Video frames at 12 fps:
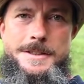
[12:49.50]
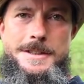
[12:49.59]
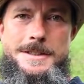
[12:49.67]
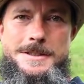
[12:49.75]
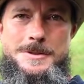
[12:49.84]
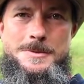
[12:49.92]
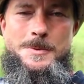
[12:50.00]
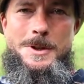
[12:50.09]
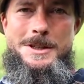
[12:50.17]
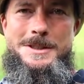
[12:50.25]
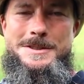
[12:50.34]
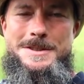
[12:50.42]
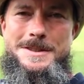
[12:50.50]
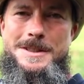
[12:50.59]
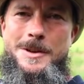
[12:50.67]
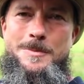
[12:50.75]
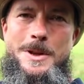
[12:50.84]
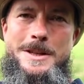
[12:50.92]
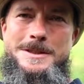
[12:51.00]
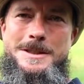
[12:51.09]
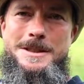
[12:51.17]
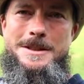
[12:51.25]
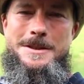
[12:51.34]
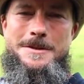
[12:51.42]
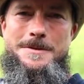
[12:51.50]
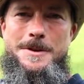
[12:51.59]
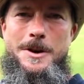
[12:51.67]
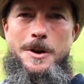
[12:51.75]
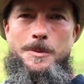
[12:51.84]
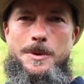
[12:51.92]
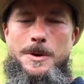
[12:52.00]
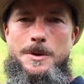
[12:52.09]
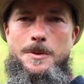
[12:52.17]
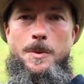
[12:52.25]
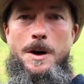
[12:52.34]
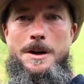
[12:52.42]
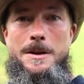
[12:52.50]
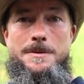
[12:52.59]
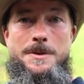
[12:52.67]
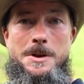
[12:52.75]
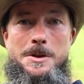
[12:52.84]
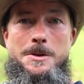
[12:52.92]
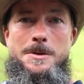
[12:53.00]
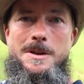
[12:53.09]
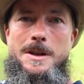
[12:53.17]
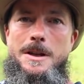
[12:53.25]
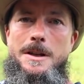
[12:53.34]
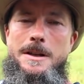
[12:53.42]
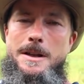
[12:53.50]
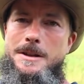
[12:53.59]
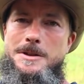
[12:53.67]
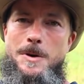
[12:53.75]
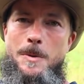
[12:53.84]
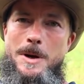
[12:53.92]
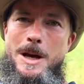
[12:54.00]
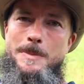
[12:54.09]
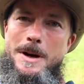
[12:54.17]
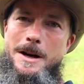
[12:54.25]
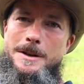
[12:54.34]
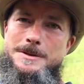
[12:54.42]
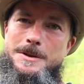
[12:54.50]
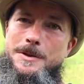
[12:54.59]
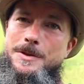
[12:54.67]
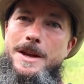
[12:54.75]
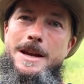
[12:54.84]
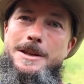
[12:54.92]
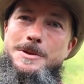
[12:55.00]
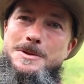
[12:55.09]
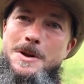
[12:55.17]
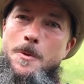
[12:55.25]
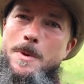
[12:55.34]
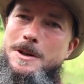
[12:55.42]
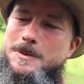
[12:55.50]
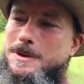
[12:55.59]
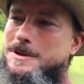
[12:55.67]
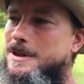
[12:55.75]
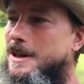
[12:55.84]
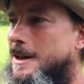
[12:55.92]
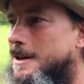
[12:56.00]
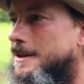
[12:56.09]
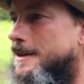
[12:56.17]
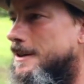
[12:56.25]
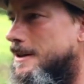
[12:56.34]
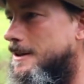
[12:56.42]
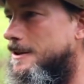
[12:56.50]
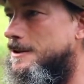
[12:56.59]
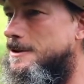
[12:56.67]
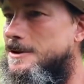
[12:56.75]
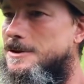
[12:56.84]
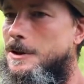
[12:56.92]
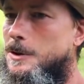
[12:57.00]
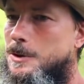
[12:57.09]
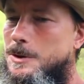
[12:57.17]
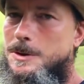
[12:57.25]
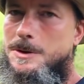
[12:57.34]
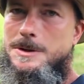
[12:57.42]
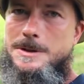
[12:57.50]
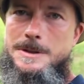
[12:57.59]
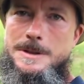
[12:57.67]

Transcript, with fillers: this was a blessing from one of you into our PayPal. So thank you so much once again. This is so cool.